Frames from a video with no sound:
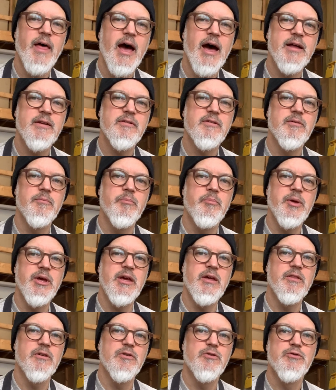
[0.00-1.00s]
that to
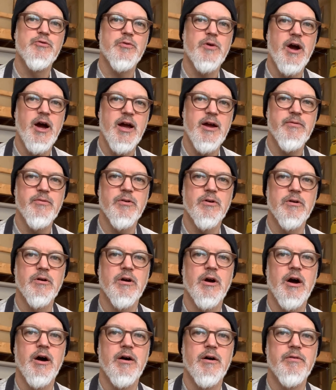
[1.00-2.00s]
be the
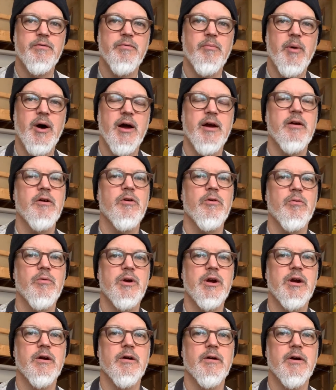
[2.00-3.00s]
driver of my
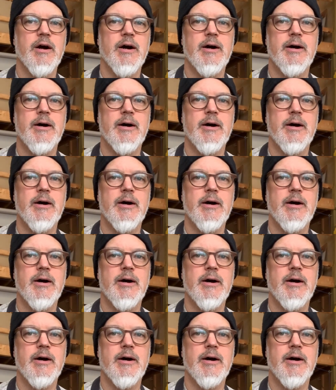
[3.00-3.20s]
career.